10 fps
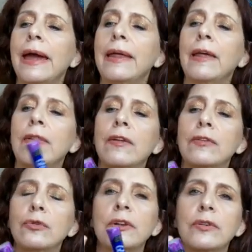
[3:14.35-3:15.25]
and then
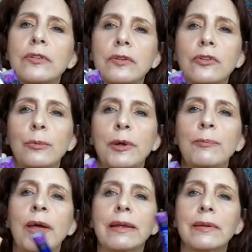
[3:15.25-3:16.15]
this one's the
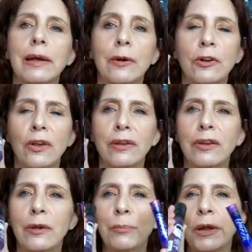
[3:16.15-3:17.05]
tubing mascara
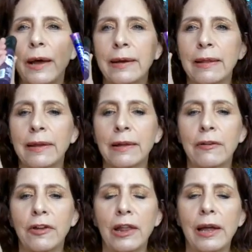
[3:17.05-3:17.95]
you put on a
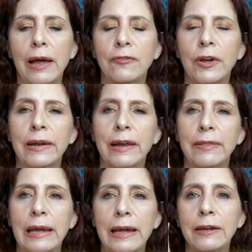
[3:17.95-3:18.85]
little of it
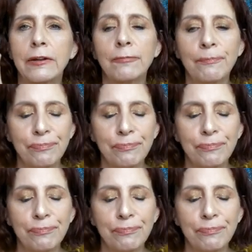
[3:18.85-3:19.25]
at the end